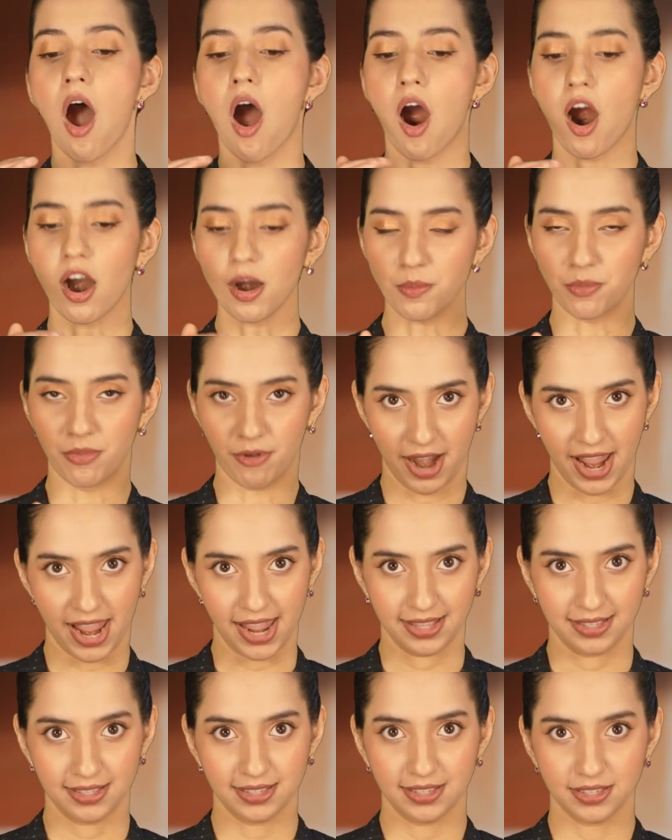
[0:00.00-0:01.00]
Our
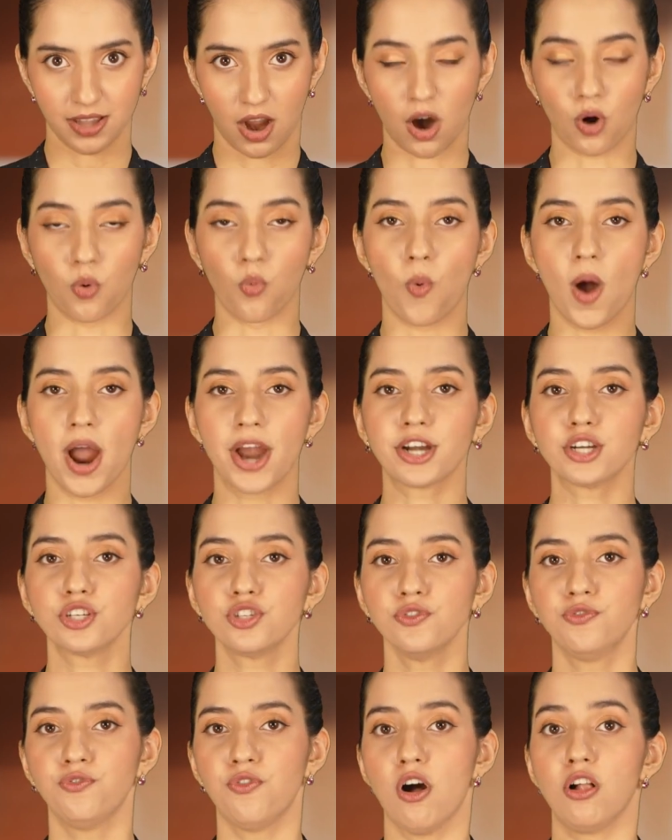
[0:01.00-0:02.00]
brains are wired
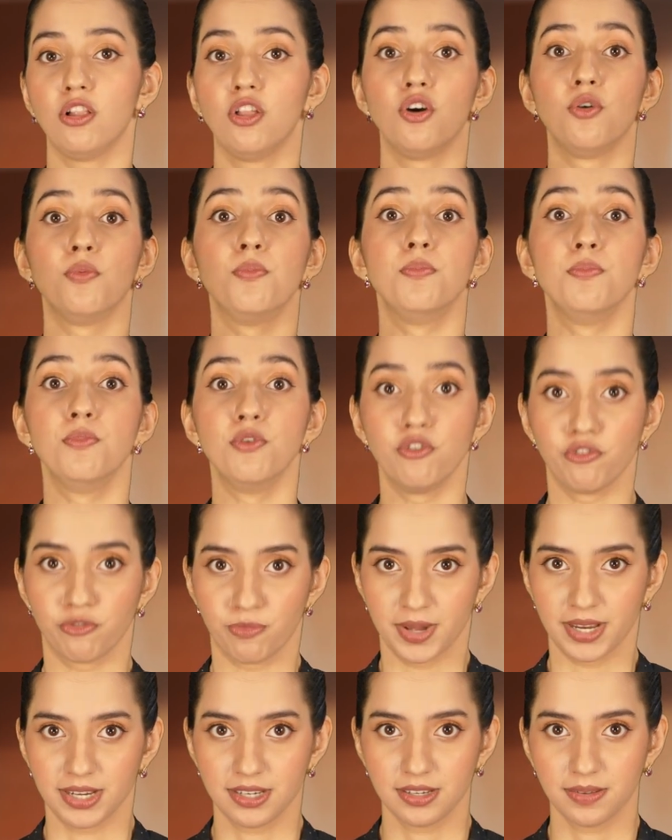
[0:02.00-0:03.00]
to follow
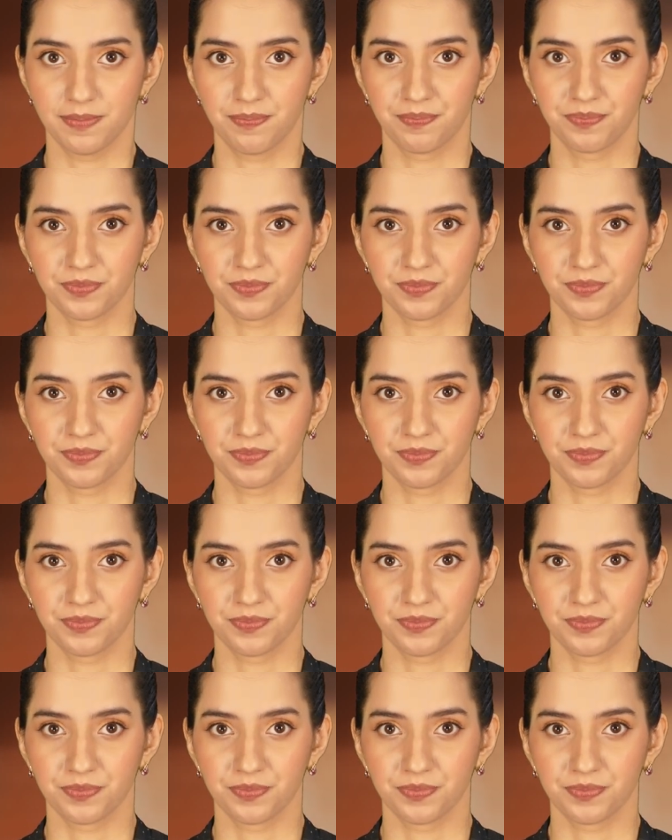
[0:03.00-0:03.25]
movement.